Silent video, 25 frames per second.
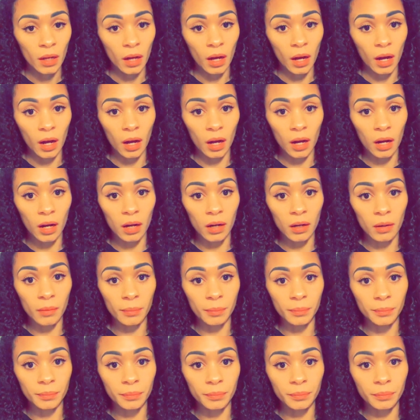
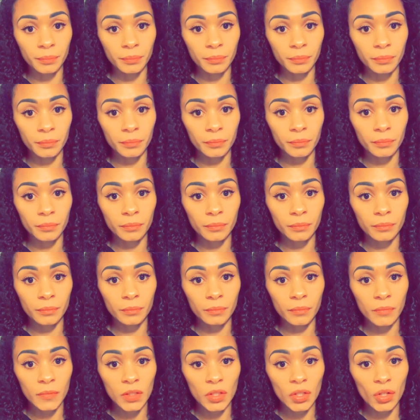so
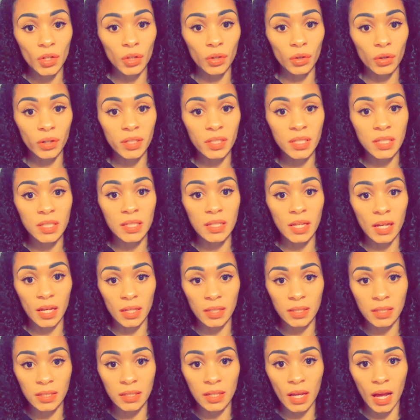the Lord
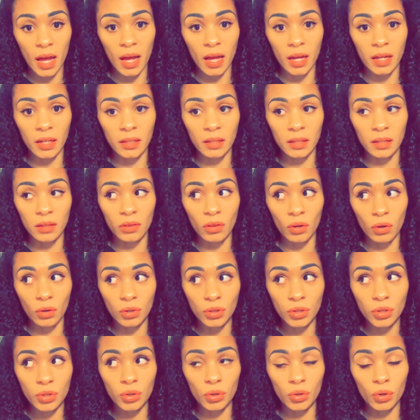says that
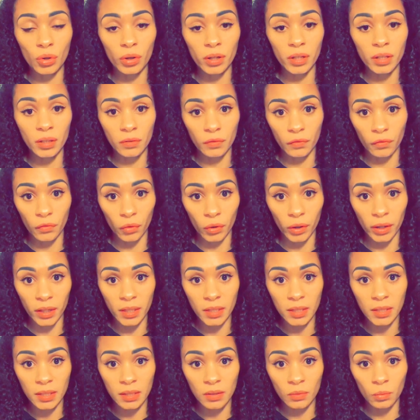those who know His
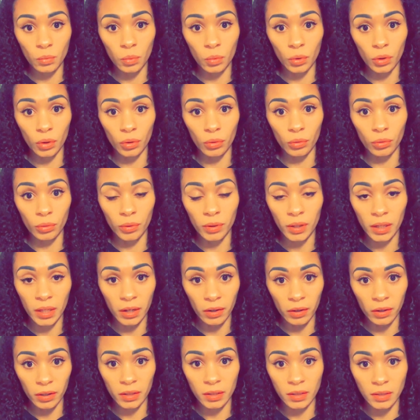voice will
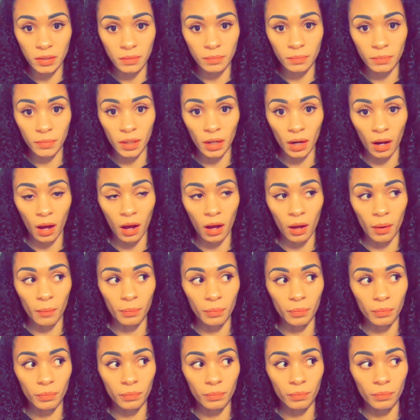hear
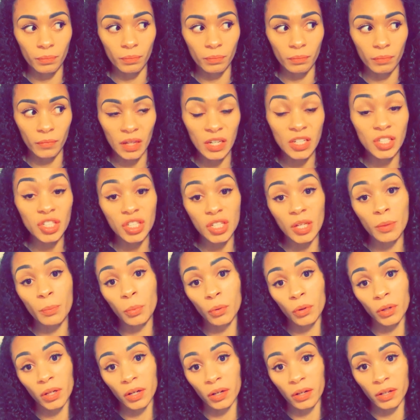His sheep
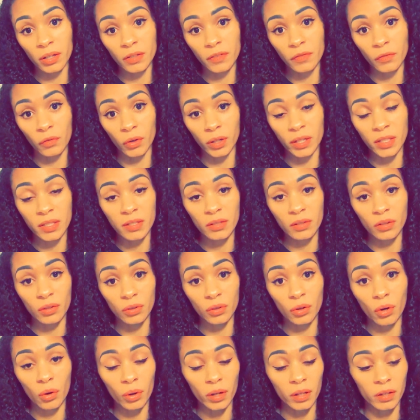will hear His voice. They'll
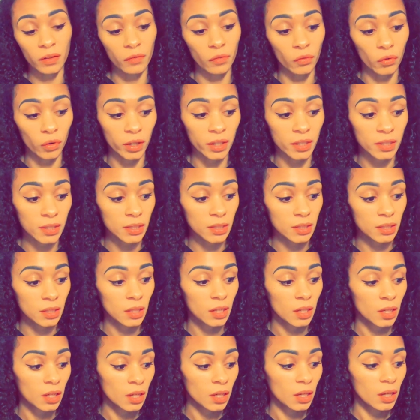know His voice,
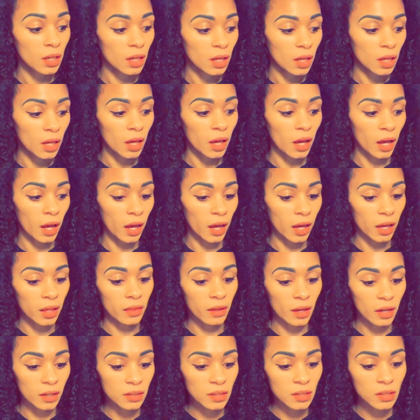and
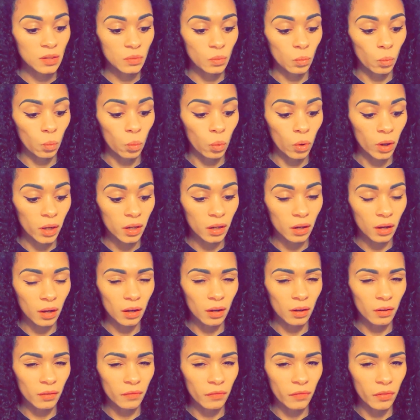that's one
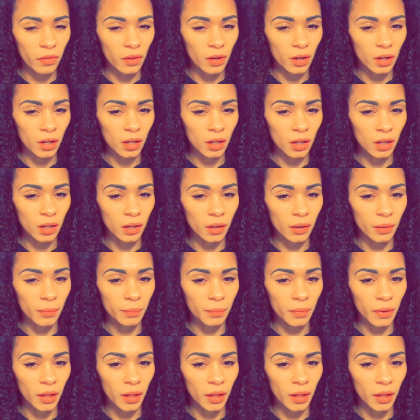of the